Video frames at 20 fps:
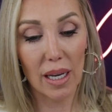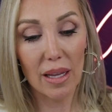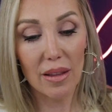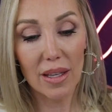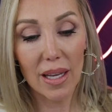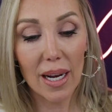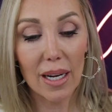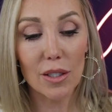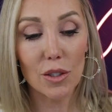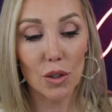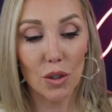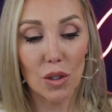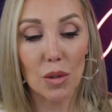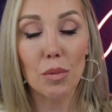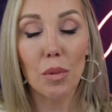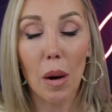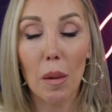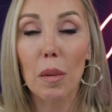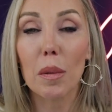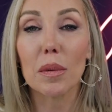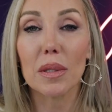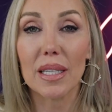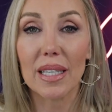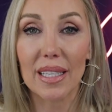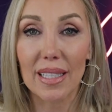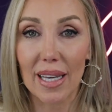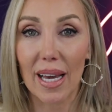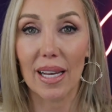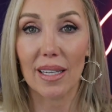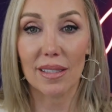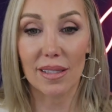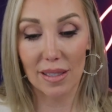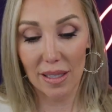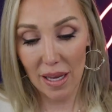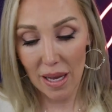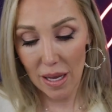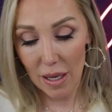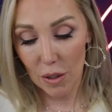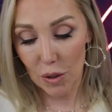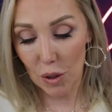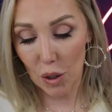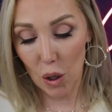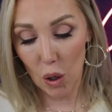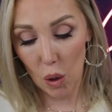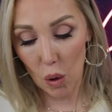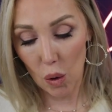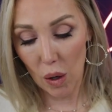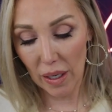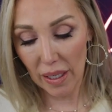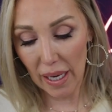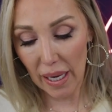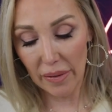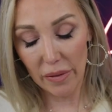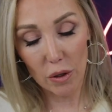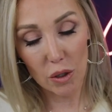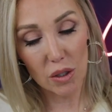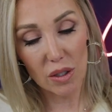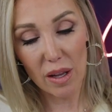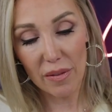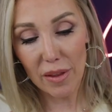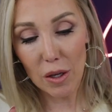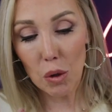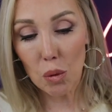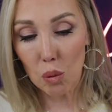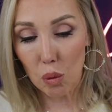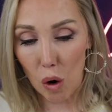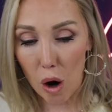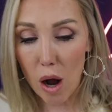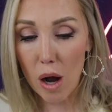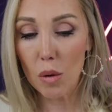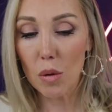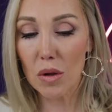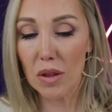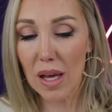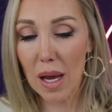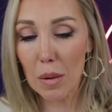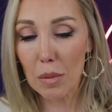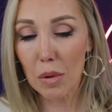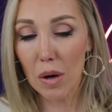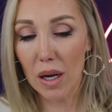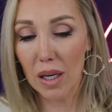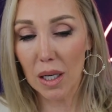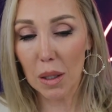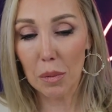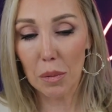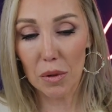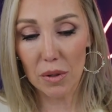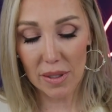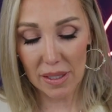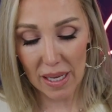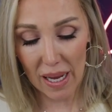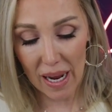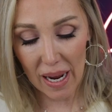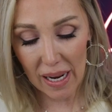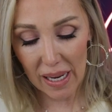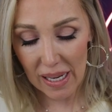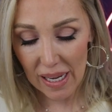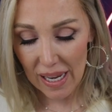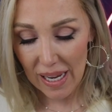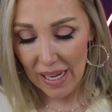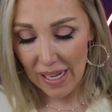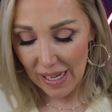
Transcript: And the answer is probably yes, so again, there's nothing wrong with that product per se.